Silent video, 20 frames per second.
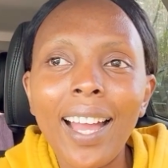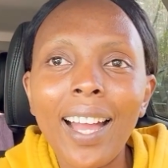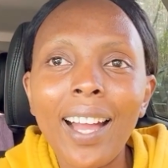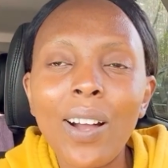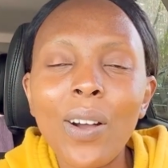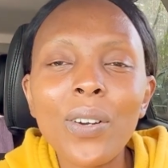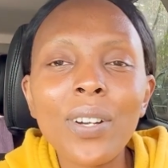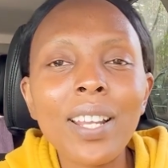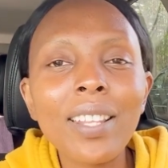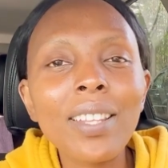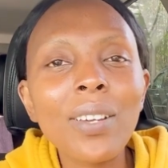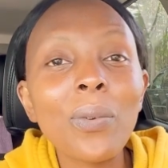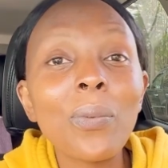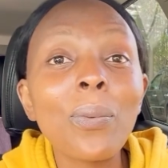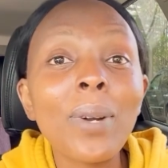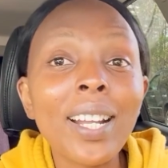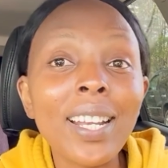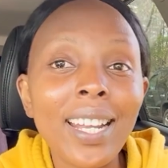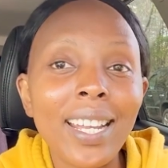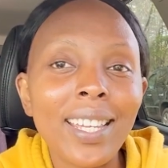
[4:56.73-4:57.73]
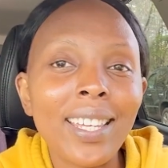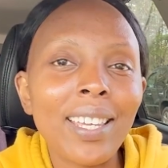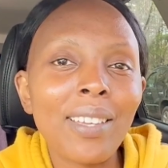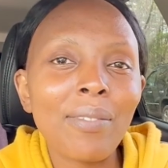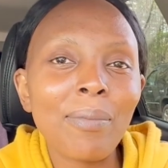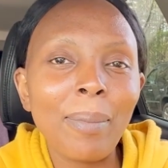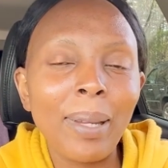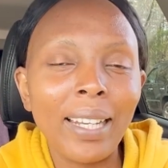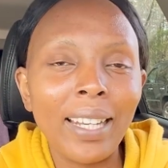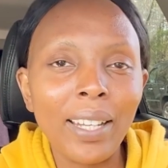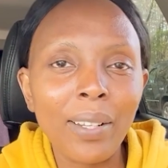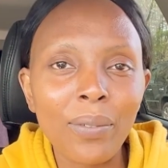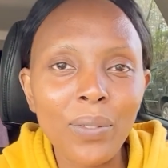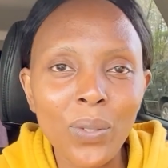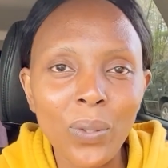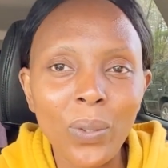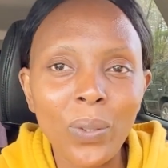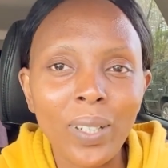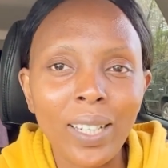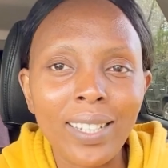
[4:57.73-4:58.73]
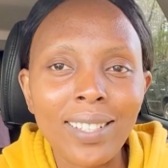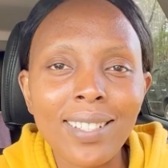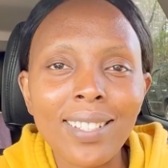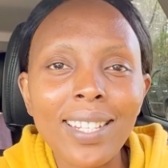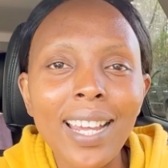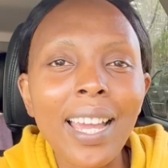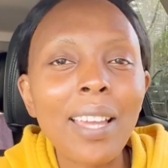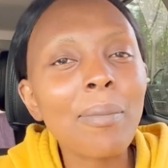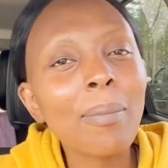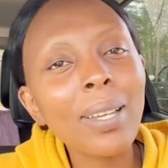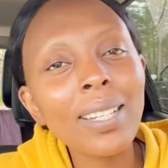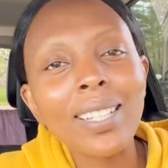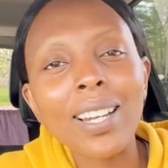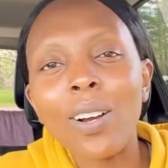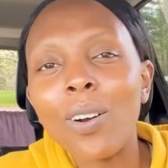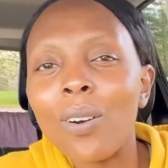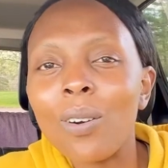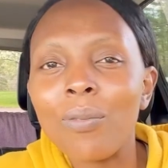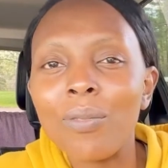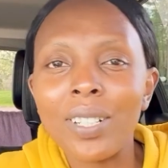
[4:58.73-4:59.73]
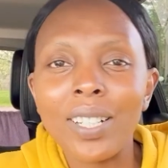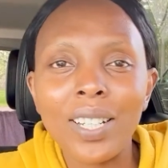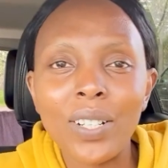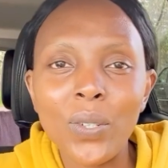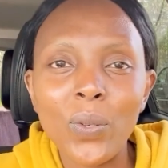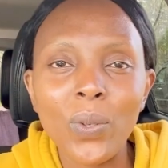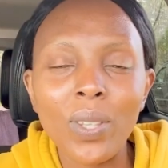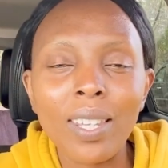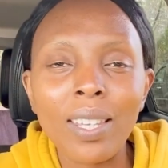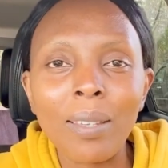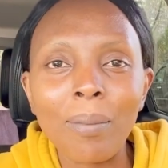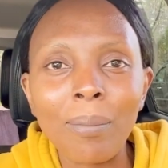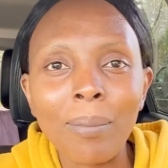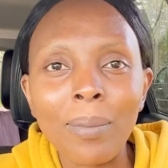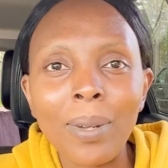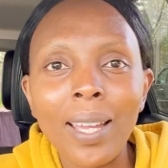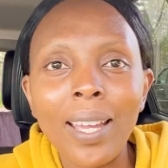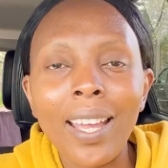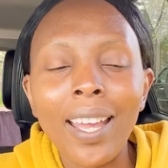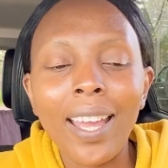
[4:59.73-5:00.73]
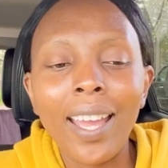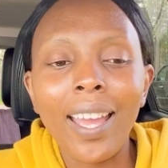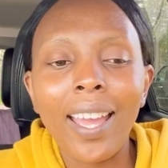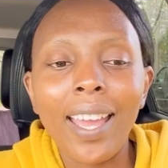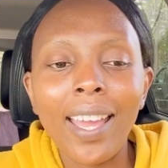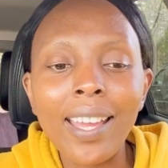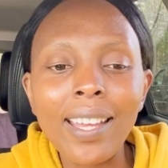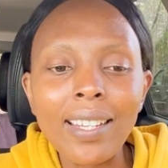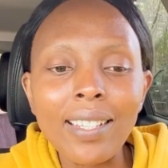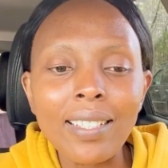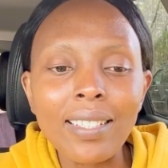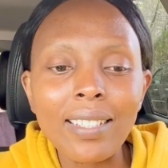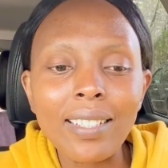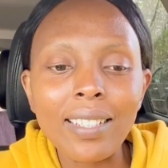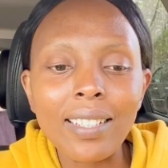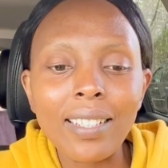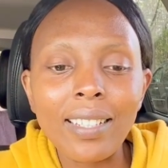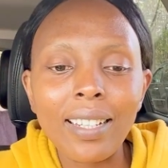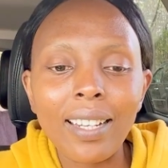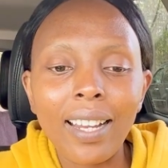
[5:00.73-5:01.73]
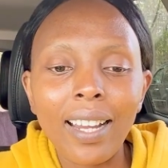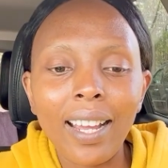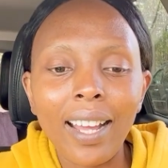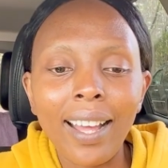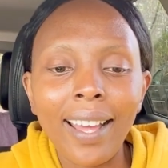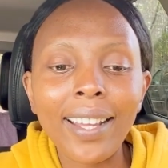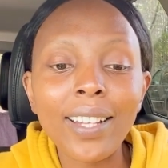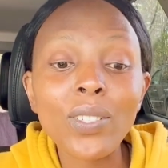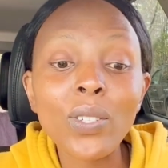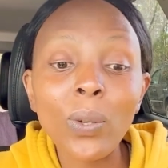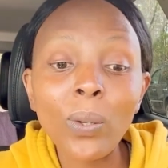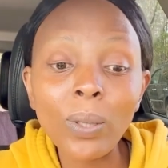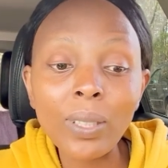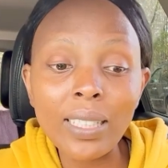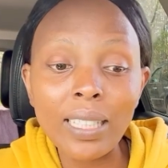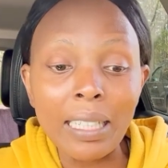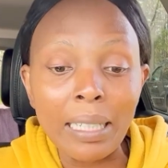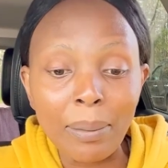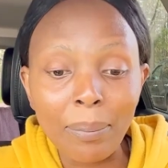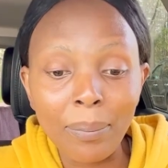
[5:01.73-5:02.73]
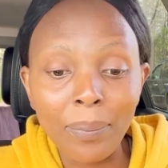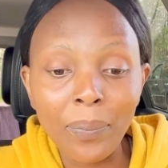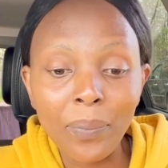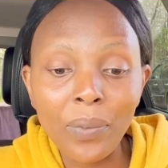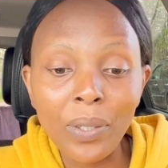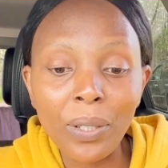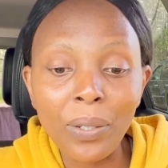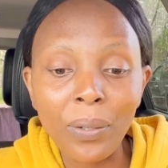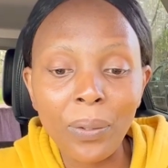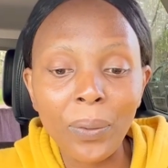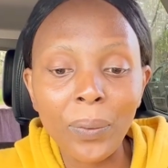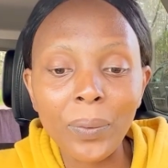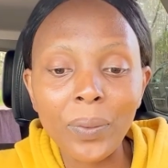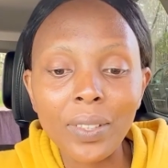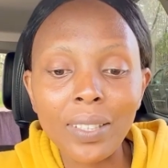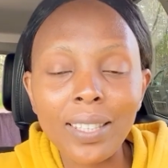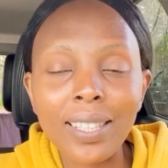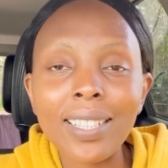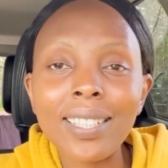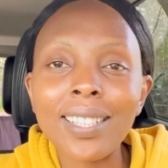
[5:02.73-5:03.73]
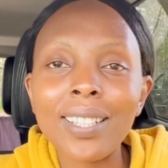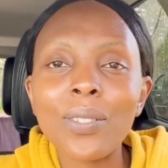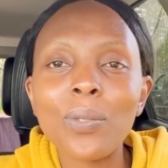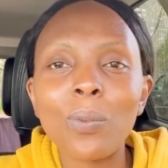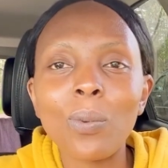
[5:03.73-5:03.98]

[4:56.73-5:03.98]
or rather when I gave my life to Christ, I made a covenant with him. And I told him, you know, this is